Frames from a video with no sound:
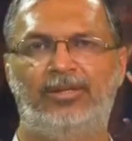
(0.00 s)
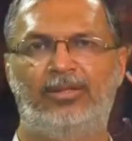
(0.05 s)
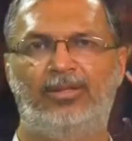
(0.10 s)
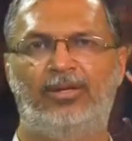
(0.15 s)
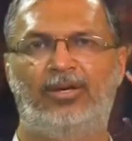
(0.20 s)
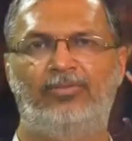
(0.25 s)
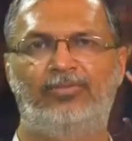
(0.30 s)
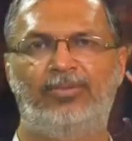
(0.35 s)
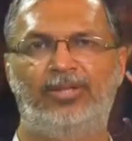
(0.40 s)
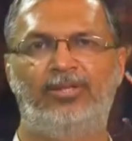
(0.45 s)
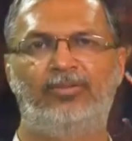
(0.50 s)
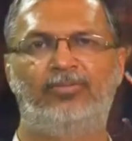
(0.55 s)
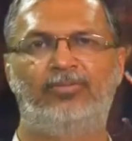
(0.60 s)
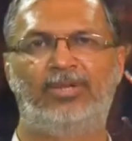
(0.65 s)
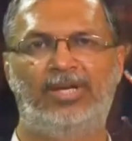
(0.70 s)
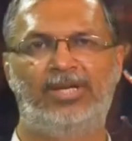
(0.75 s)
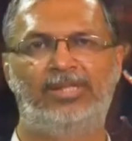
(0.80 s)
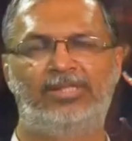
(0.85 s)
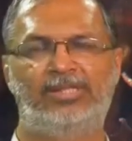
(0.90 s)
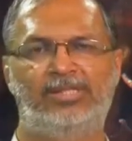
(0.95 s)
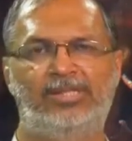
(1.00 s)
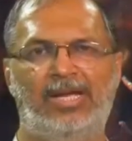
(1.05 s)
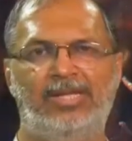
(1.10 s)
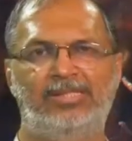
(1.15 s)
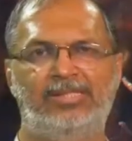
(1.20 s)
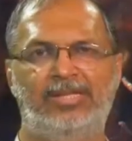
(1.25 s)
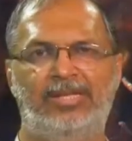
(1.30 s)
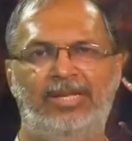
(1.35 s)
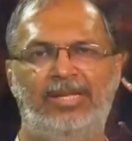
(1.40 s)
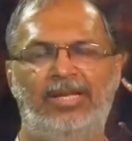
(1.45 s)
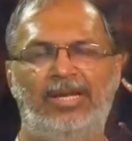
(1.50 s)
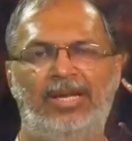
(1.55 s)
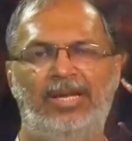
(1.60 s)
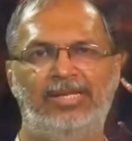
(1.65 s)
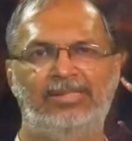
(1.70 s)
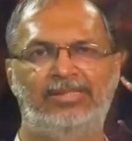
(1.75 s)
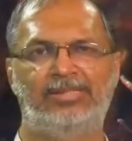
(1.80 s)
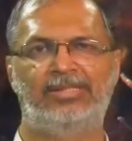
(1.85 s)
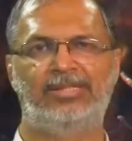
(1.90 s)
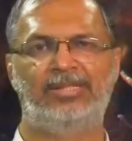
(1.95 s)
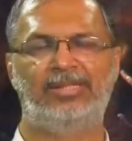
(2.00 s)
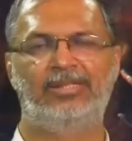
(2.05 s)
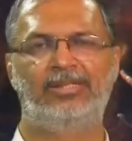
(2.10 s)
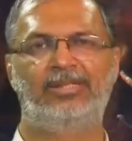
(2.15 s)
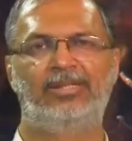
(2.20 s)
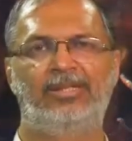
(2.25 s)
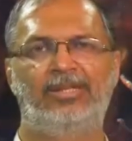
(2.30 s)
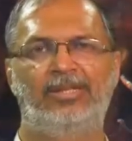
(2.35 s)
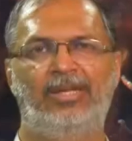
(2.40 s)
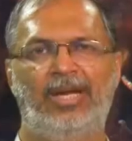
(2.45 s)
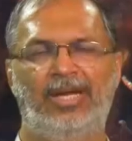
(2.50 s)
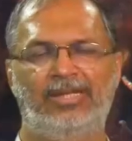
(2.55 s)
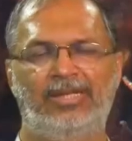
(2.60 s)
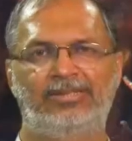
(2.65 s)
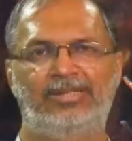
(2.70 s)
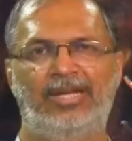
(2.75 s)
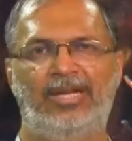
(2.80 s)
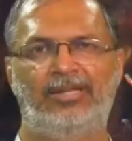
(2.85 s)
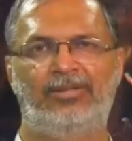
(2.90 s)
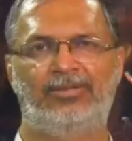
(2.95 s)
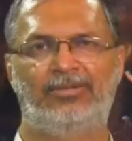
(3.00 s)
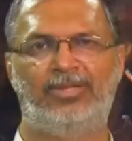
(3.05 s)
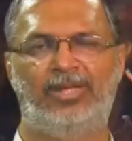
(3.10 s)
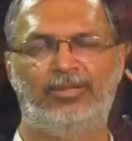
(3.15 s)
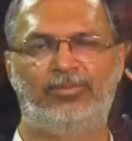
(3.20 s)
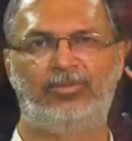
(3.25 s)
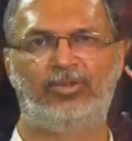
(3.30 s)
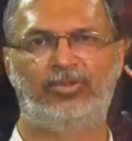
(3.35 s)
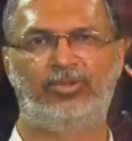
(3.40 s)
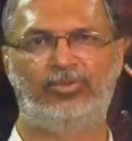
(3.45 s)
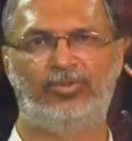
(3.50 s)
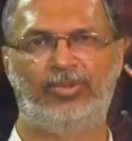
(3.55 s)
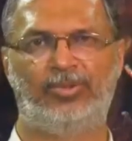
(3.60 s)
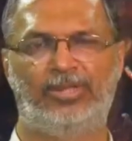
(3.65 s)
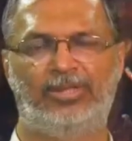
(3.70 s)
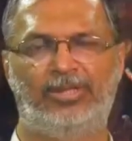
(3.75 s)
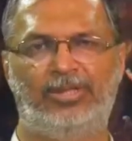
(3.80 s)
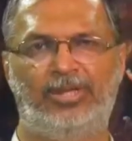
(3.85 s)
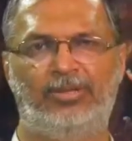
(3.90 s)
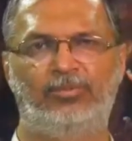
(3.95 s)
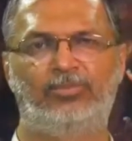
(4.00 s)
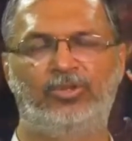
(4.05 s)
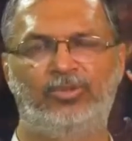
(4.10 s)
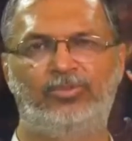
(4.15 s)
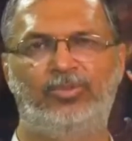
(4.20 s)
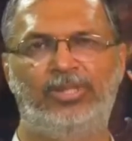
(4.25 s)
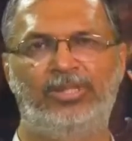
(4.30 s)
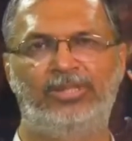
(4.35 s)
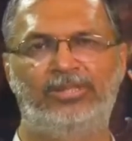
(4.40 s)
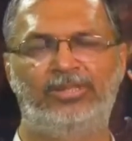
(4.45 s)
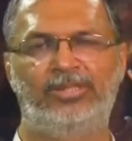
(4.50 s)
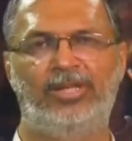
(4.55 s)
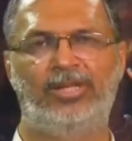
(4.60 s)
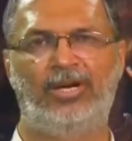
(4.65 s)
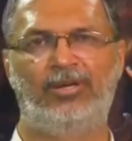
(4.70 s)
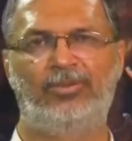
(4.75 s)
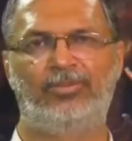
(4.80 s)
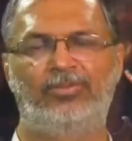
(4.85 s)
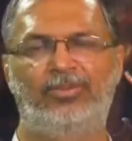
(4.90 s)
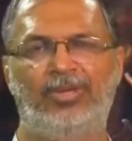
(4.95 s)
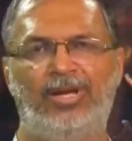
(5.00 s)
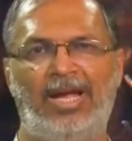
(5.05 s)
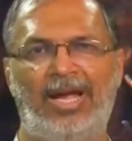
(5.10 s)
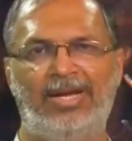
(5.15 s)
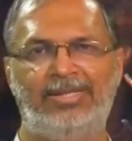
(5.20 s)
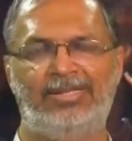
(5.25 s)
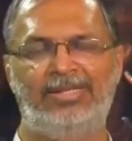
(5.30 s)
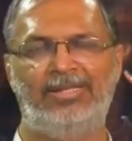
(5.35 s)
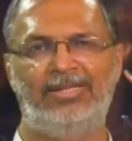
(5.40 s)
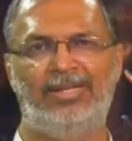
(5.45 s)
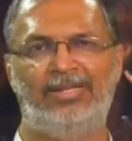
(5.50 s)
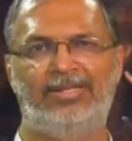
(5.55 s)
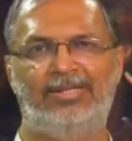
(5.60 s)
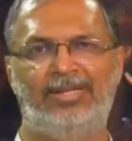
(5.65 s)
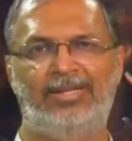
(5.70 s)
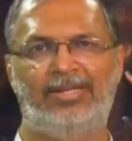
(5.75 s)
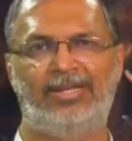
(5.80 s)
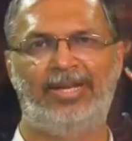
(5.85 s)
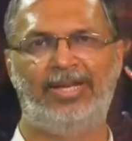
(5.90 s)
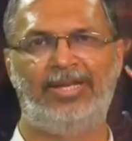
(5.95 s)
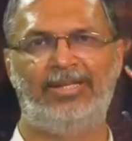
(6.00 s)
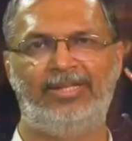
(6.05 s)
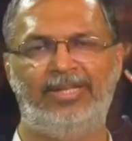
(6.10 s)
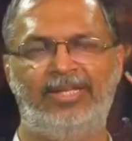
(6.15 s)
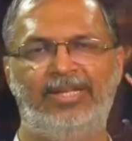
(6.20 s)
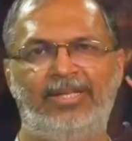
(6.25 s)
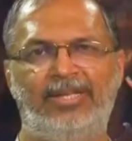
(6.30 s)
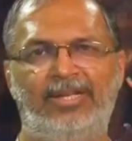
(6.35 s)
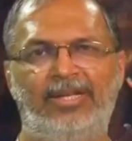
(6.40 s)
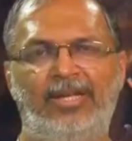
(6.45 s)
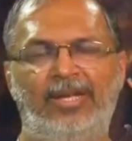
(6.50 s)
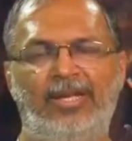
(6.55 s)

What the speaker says: of inverse size scale as that of the atmosphere. Atmosphere is now acting like a grating,